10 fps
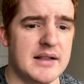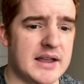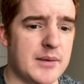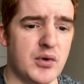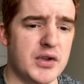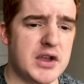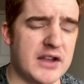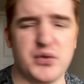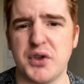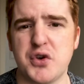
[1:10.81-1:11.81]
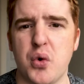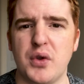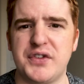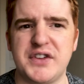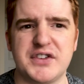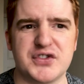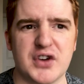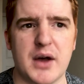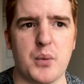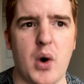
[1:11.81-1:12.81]
Like, it's really cool to see
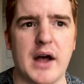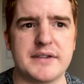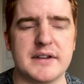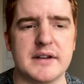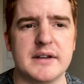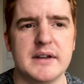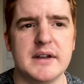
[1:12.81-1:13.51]
Deshaun Watson